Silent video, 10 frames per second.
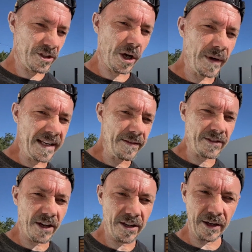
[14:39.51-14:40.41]
Sherwin leaves
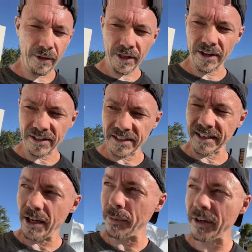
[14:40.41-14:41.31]
early on Thursdays
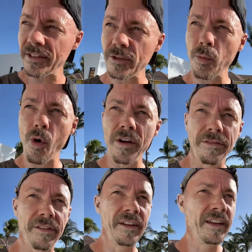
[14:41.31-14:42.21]
now because his
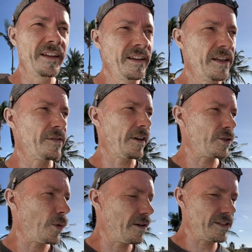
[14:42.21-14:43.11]
wife, as far as
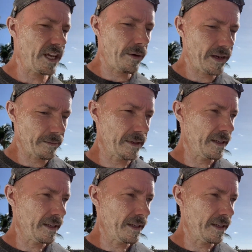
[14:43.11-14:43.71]
I'm aware, is going